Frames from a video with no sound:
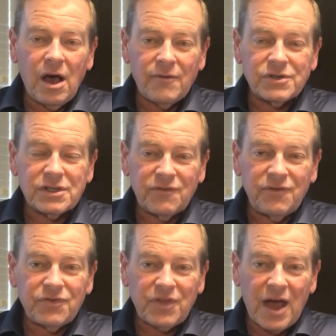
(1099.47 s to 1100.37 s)
obviously
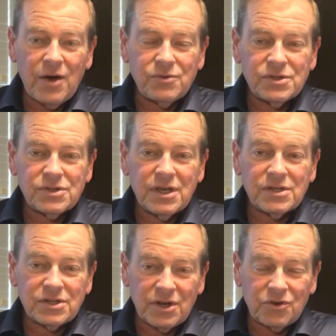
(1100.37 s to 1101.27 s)
fit the house
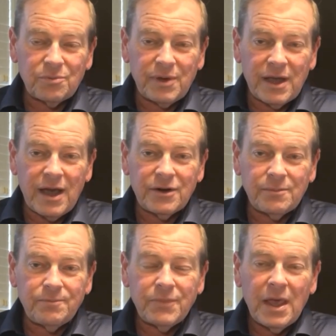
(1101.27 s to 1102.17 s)
is another big
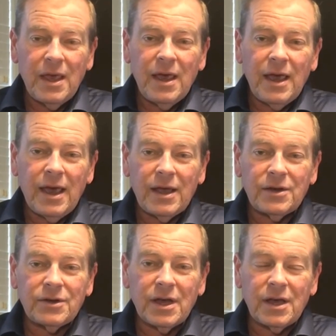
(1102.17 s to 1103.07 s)
item.
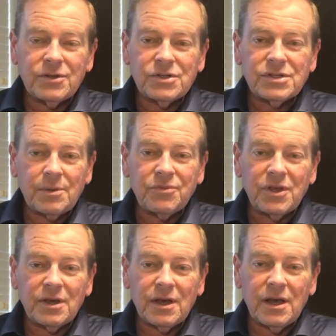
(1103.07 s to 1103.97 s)
And just
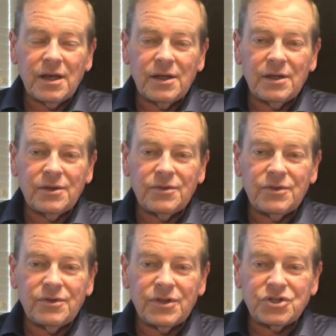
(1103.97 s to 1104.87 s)
something
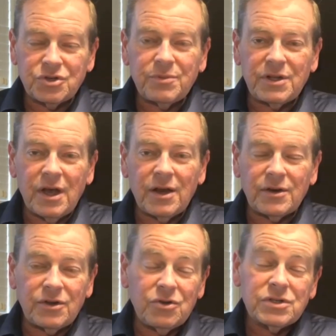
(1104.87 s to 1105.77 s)
that should be
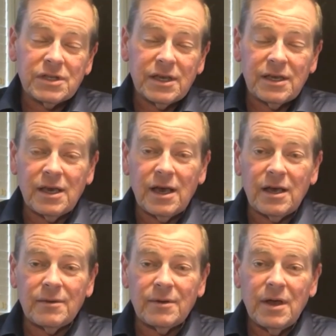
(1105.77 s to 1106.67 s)
done. Usually
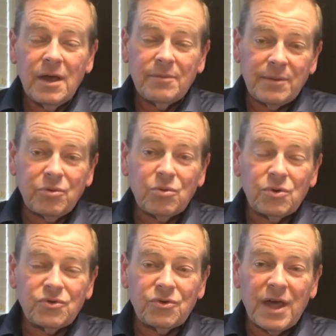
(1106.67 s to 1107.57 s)
people
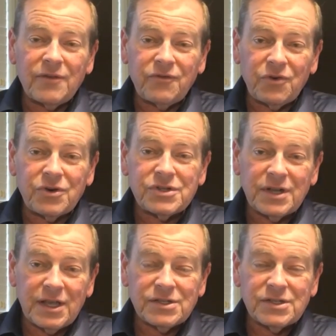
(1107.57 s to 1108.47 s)
will do that furnace
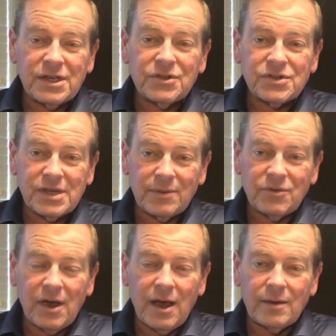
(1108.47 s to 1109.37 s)
and AC at the
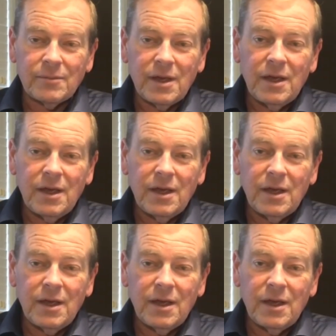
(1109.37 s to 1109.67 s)
same time.